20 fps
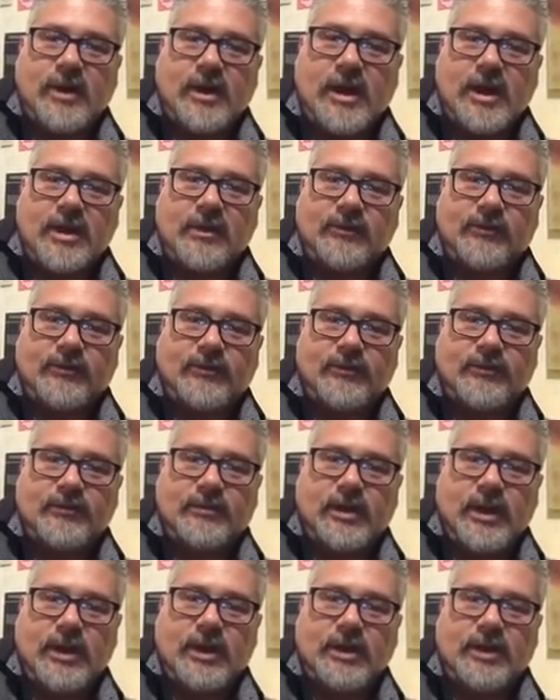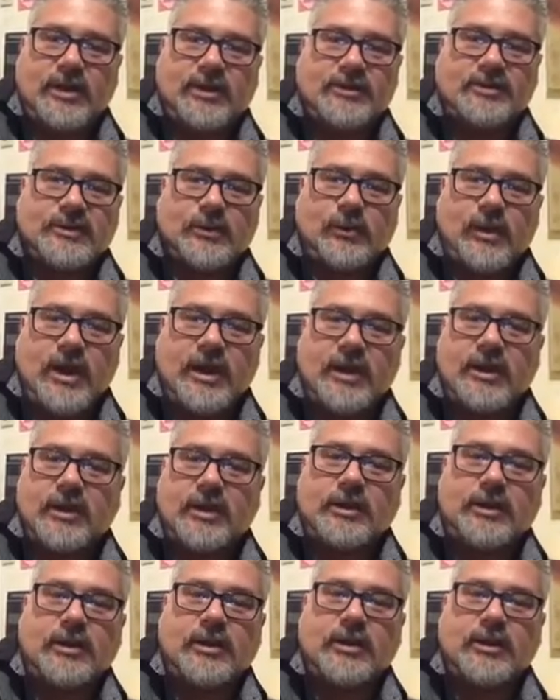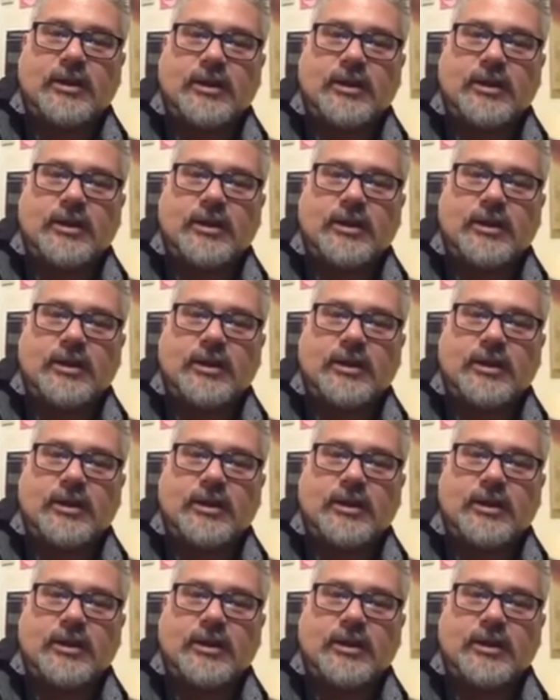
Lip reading: life. And it's awakened